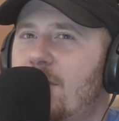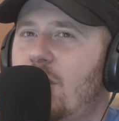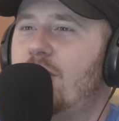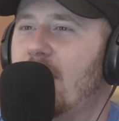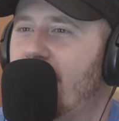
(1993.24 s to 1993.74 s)

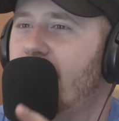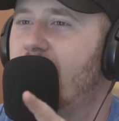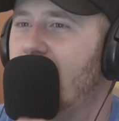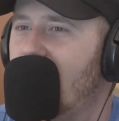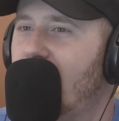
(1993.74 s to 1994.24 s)
you're
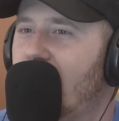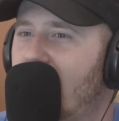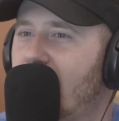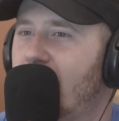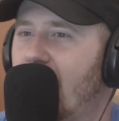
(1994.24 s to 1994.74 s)
definitely a leader,
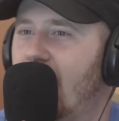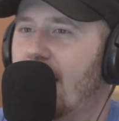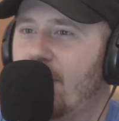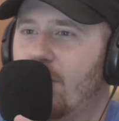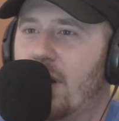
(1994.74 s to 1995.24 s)
because like
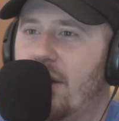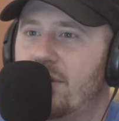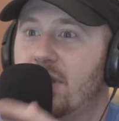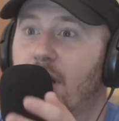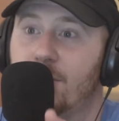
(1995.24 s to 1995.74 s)
everyone
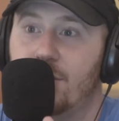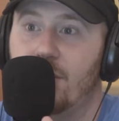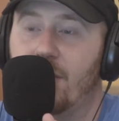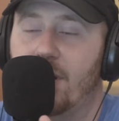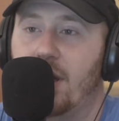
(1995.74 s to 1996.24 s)
obviously comes to
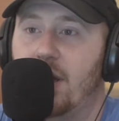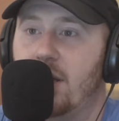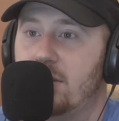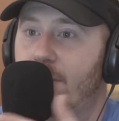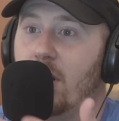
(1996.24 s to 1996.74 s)
you for
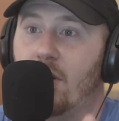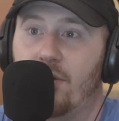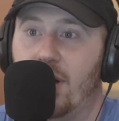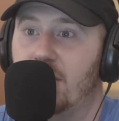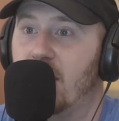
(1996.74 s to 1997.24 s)
things. I mean, all the
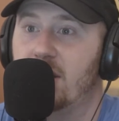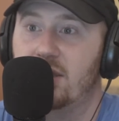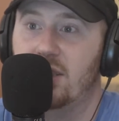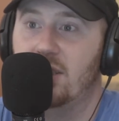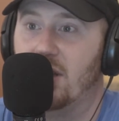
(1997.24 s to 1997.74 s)

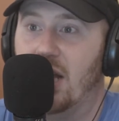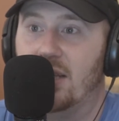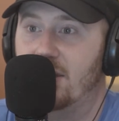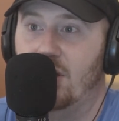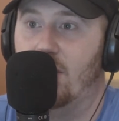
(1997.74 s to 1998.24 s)
franchisees, like I
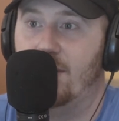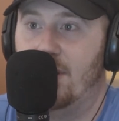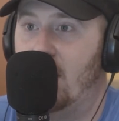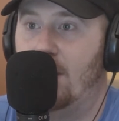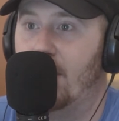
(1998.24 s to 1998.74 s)
see it all the
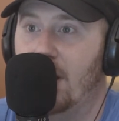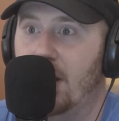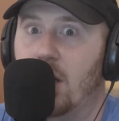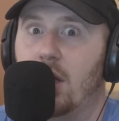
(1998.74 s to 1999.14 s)
time. Like